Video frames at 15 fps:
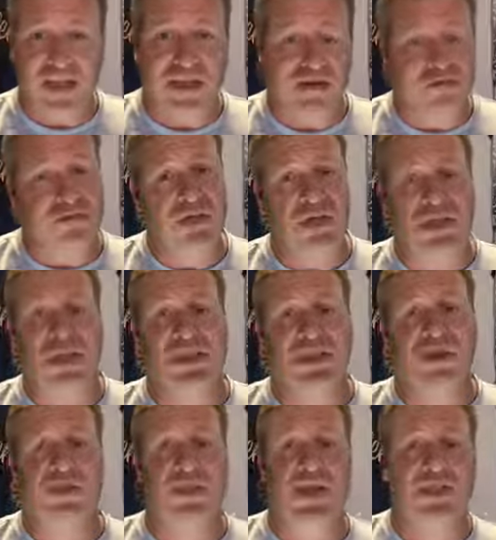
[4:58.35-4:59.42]
That really does
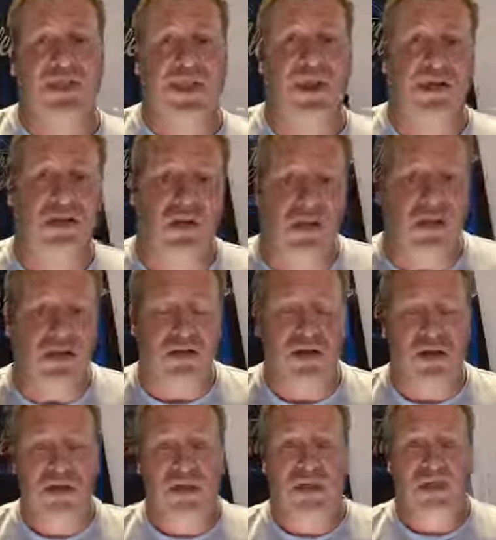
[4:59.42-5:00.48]
help us out a lot
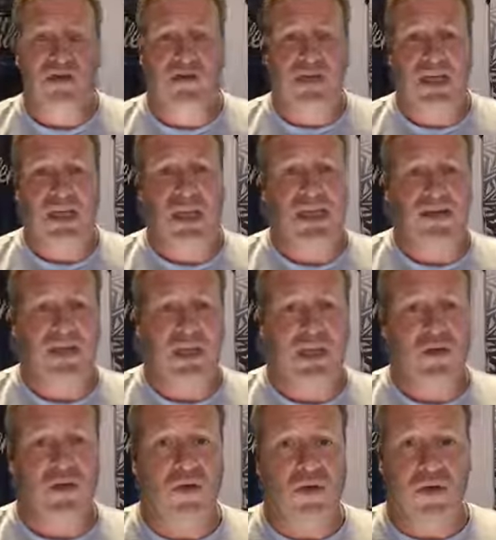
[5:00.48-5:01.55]
trying to get everything
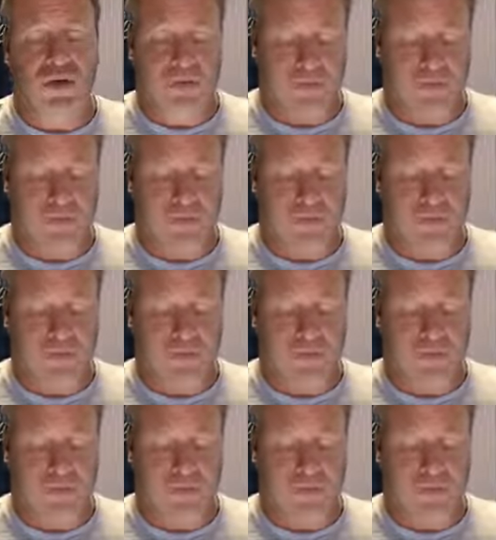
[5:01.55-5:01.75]
ordered.